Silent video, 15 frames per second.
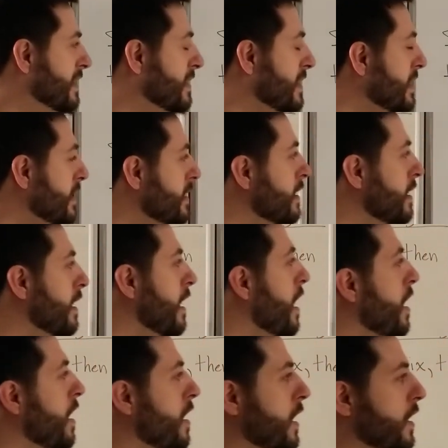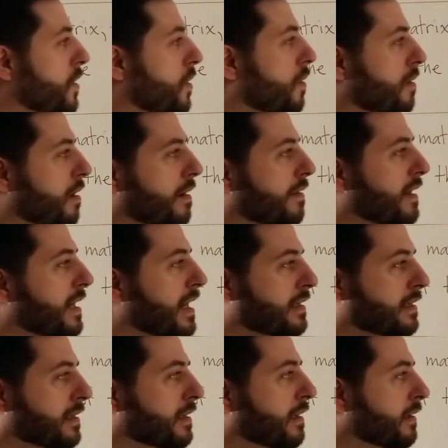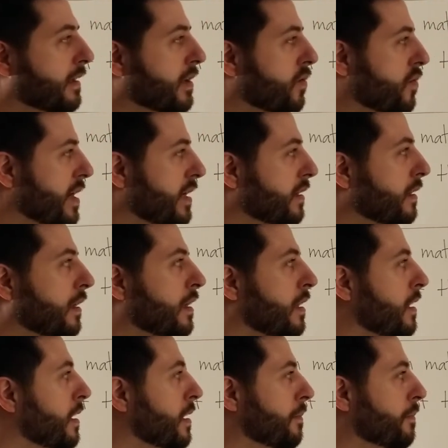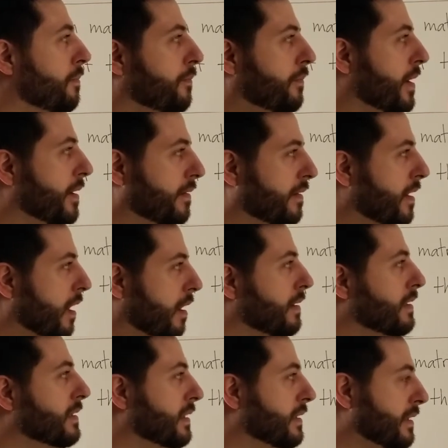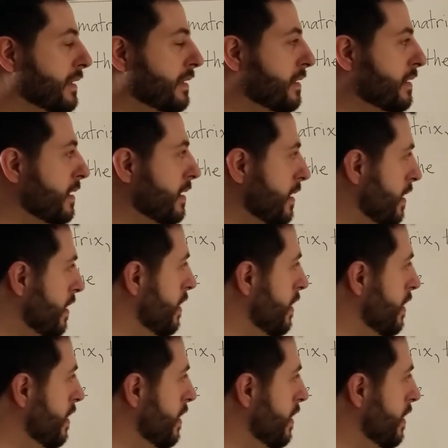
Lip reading: distinct, nor are they necessarily real, but they always exist.